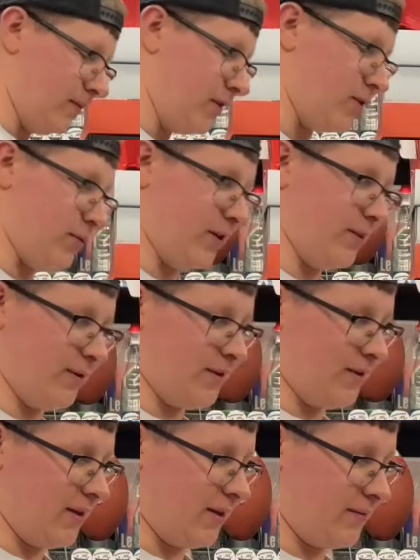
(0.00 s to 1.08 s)
You just wear them because
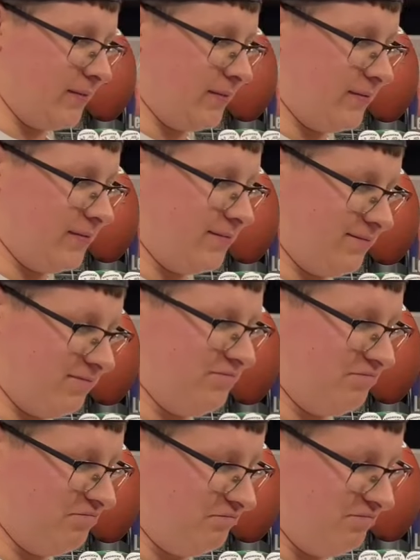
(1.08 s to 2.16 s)
you like them.
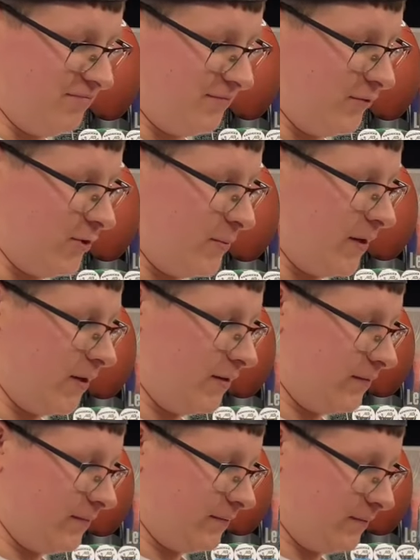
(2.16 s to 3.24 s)
Respect it.
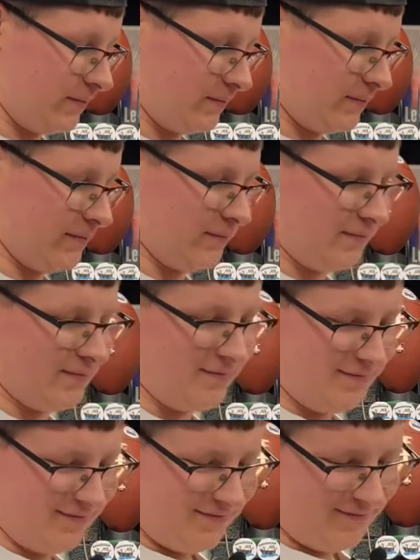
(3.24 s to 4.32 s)

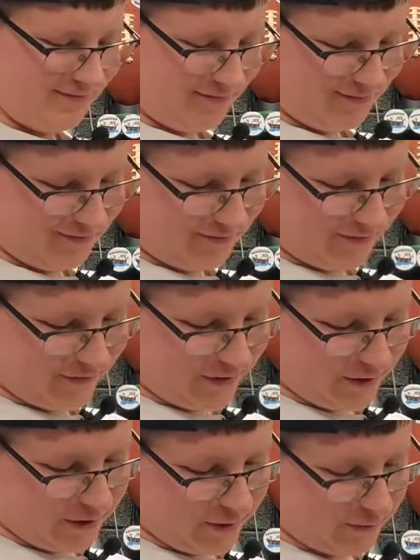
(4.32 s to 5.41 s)
of For
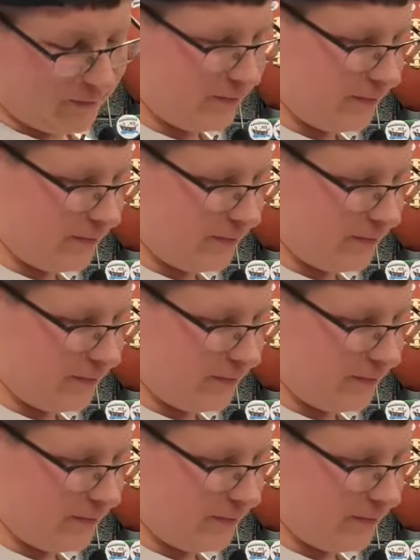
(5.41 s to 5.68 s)
sure.